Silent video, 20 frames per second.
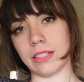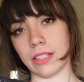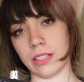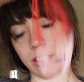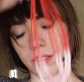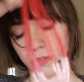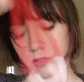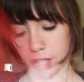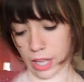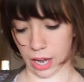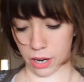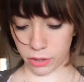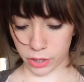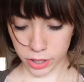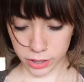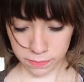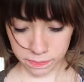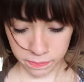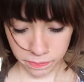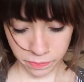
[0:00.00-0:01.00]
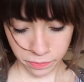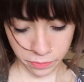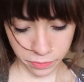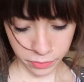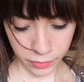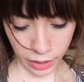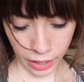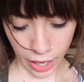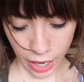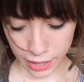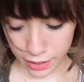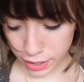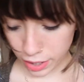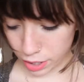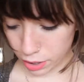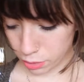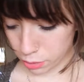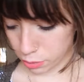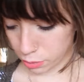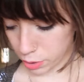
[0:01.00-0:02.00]
in the flour, and
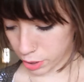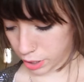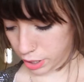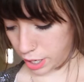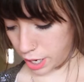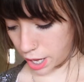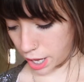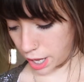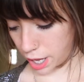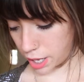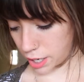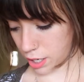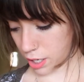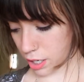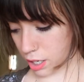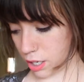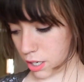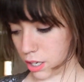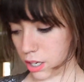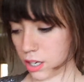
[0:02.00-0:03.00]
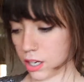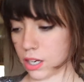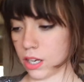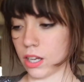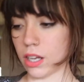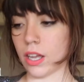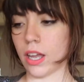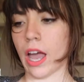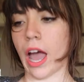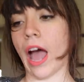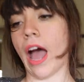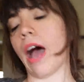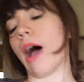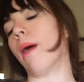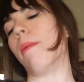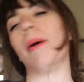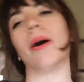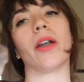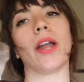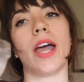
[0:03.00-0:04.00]
then we're gonna add in
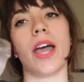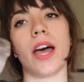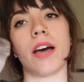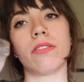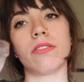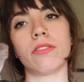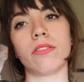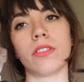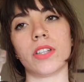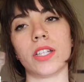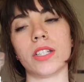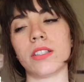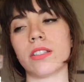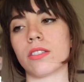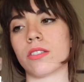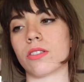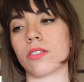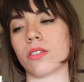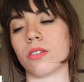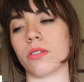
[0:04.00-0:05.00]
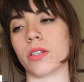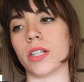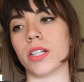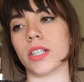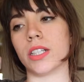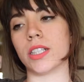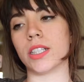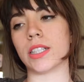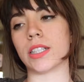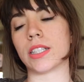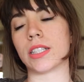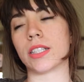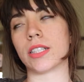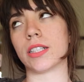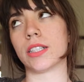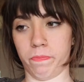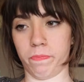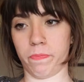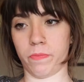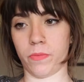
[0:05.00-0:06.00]
about half of this.
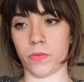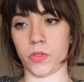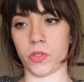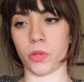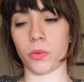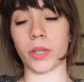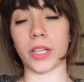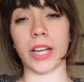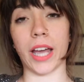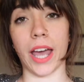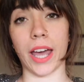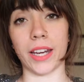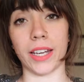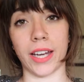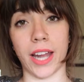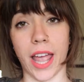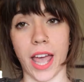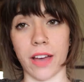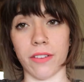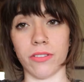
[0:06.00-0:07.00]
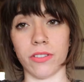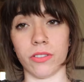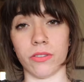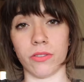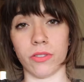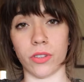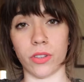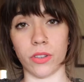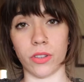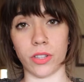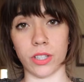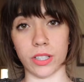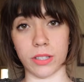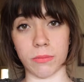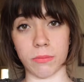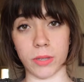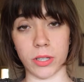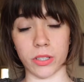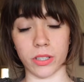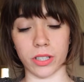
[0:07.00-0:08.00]
So we're gonna add in half of
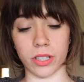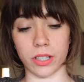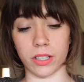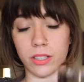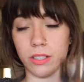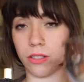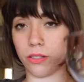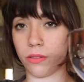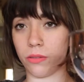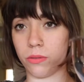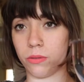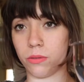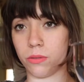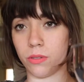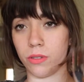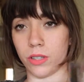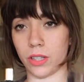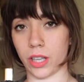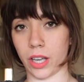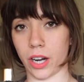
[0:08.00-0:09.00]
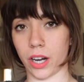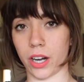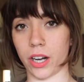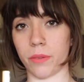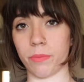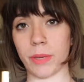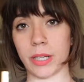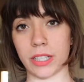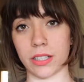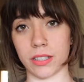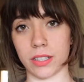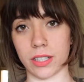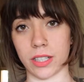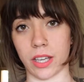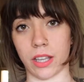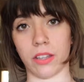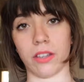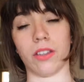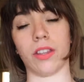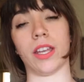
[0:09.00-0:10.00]
this milk into there, mix it
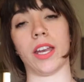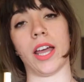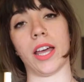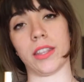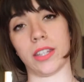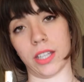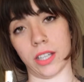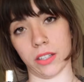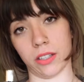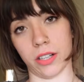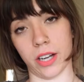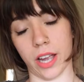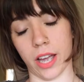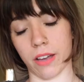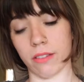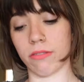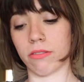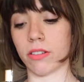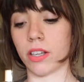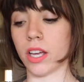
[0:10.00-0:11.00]
together, and then add the other half,